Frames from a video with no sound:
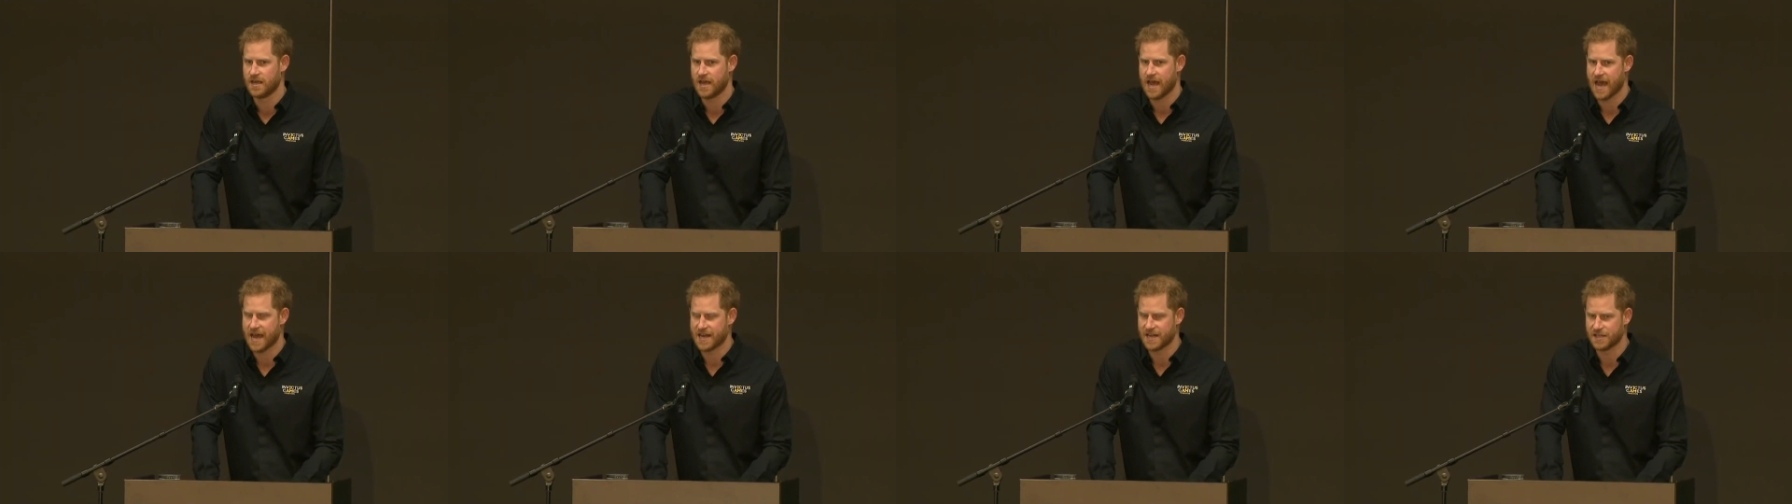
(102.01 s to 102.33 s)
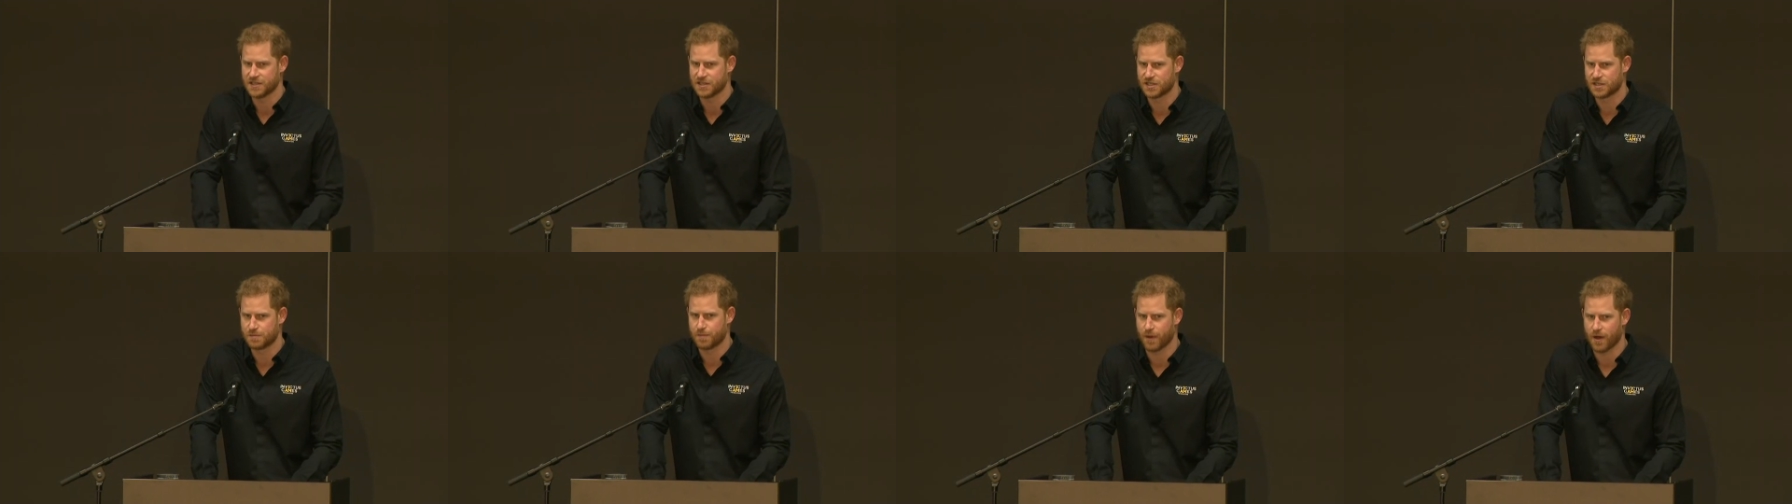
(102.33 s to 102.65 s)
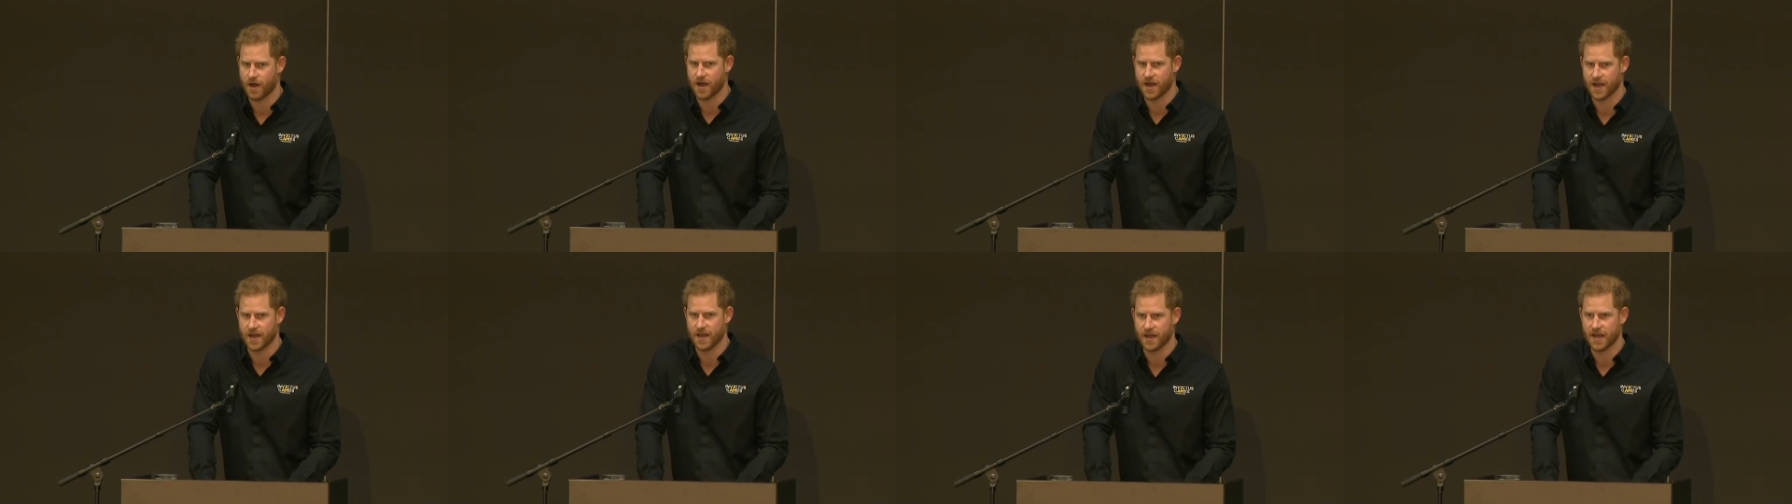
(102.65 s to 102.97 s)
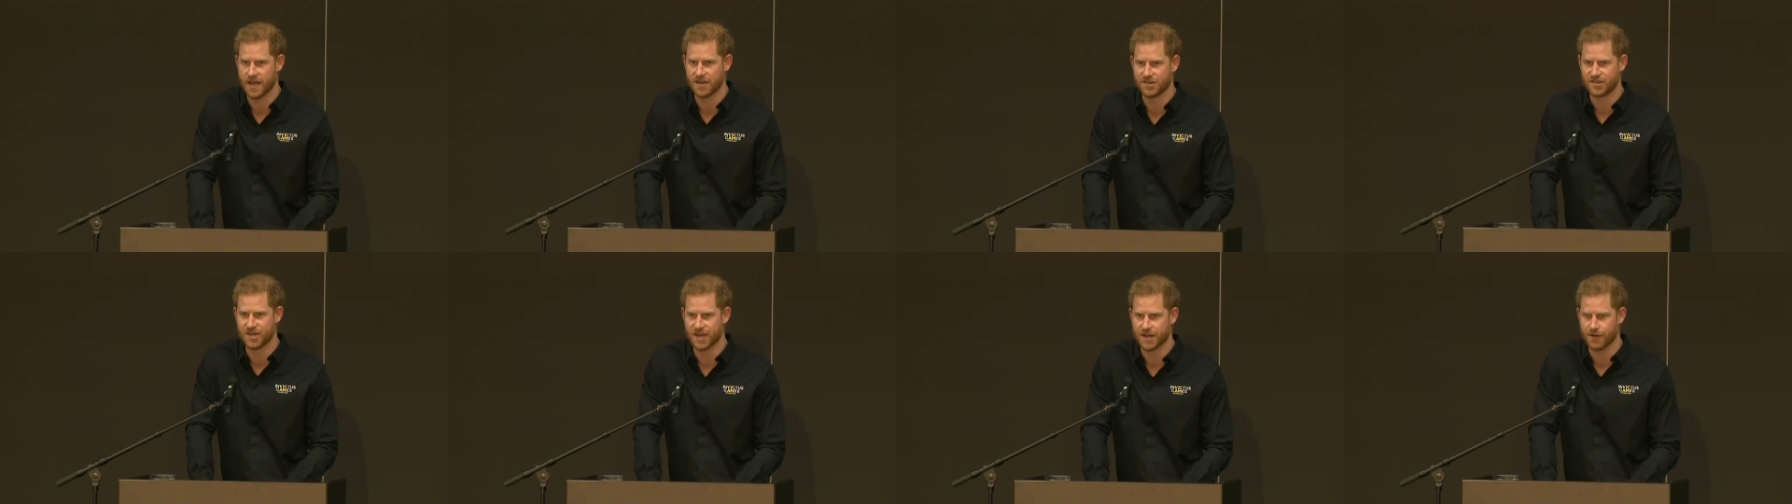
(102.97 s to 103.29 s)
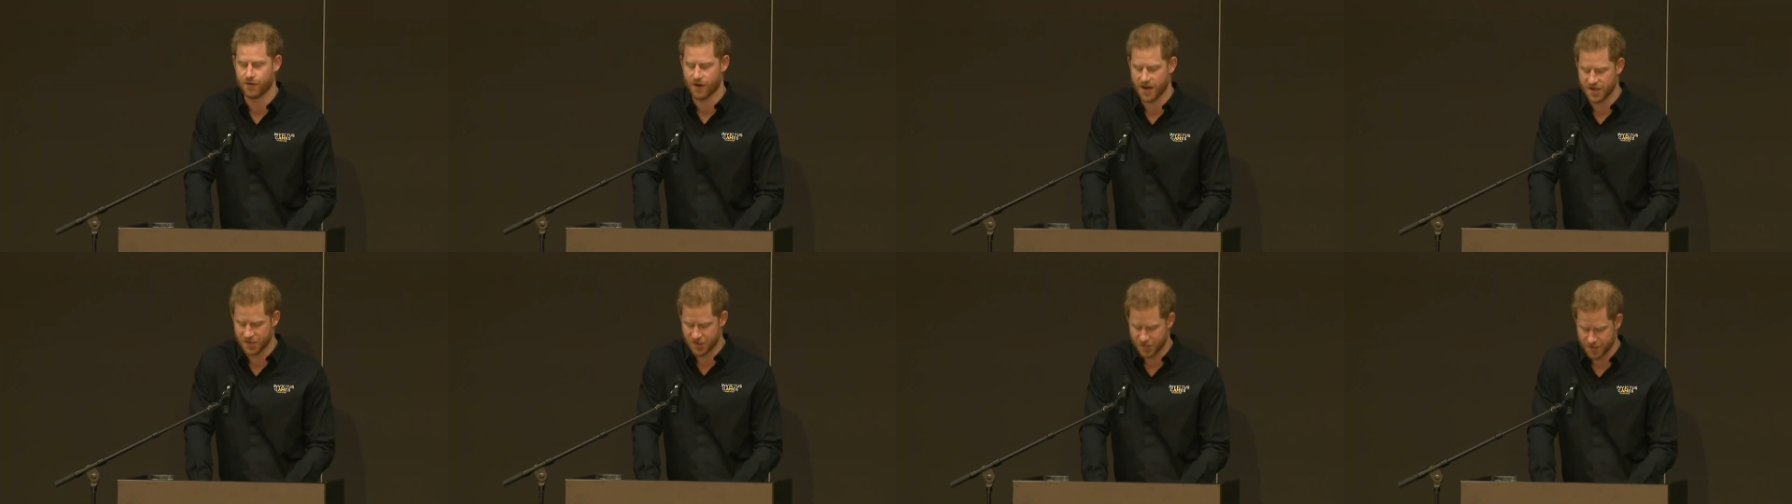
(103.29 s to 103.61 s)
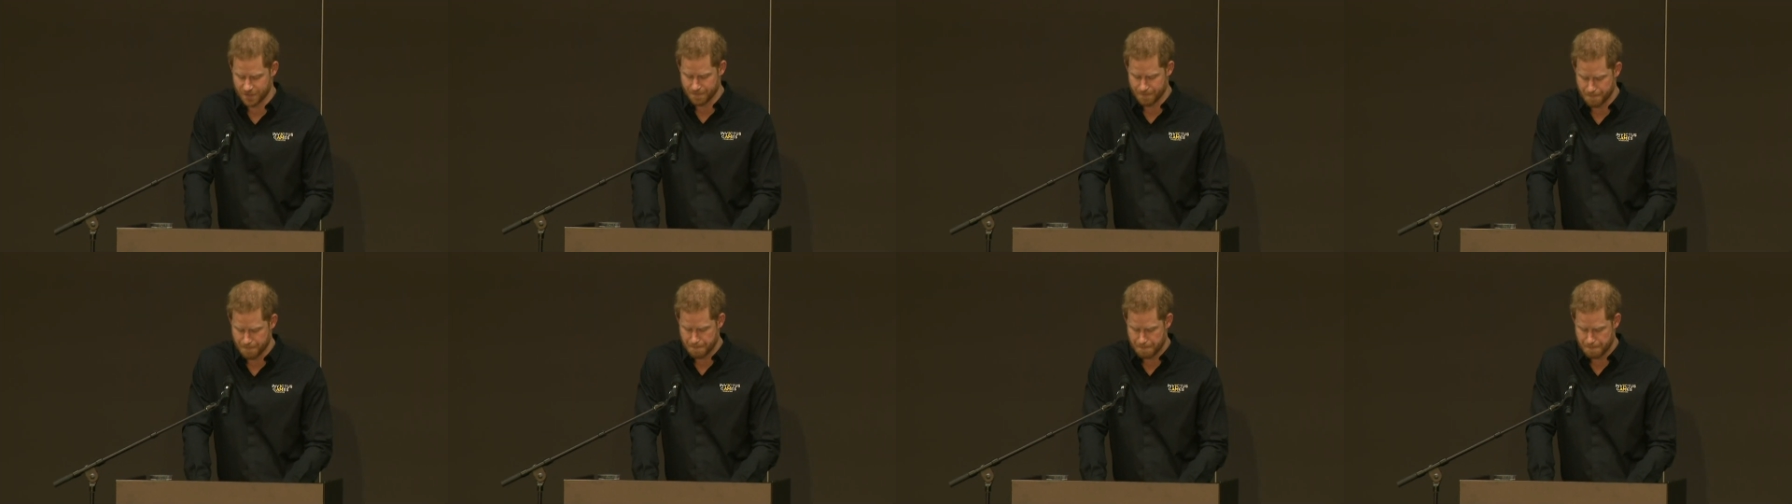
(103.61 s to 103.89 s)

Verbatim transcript: and inspire a generation,